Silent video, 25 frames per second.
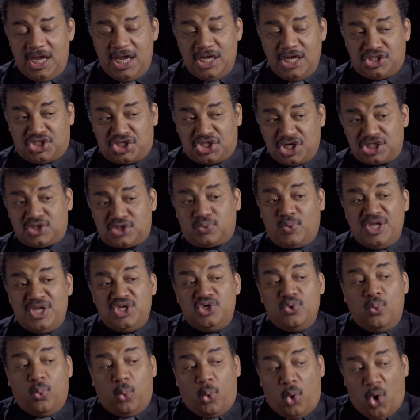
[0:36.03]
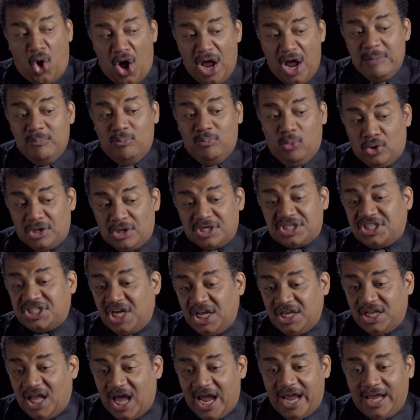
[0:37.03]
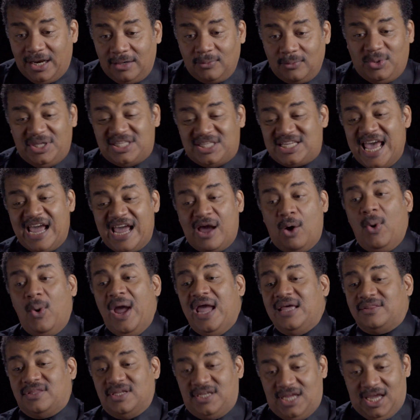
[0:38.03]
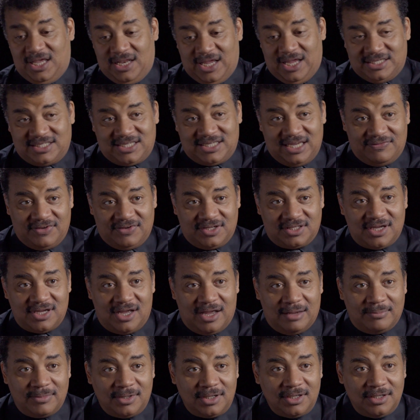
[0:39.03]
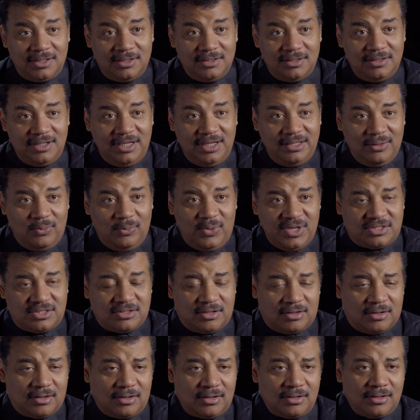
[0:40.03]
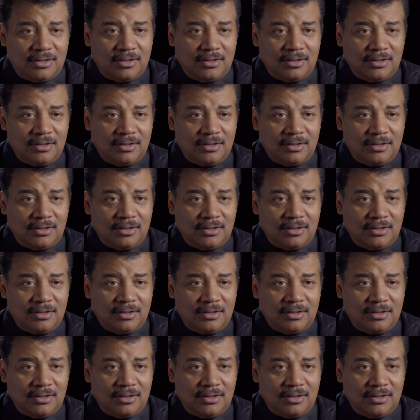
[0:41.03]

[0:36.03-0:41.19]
And just when you want more sunlight, we take away the daylight saving time in the winter.